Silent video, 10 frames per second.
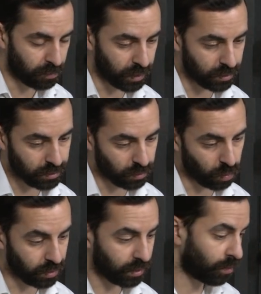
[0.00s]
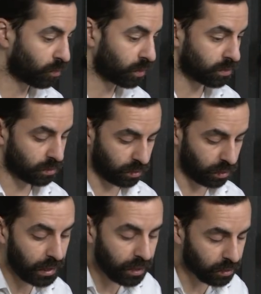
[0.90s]
but whether that was
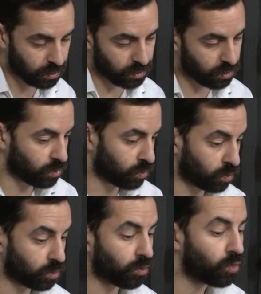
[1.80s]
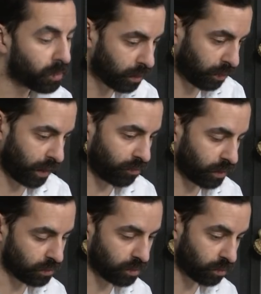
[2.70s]
linked to grooming
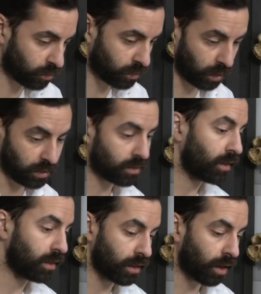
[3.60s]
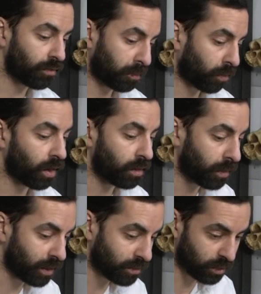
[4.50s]
behaviors that are seen in other
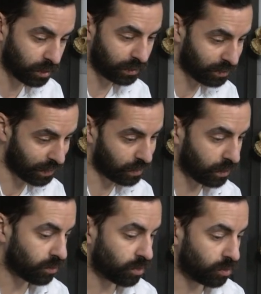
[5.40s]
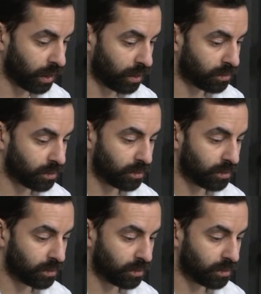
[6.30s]
primates, do you think there's anything to that?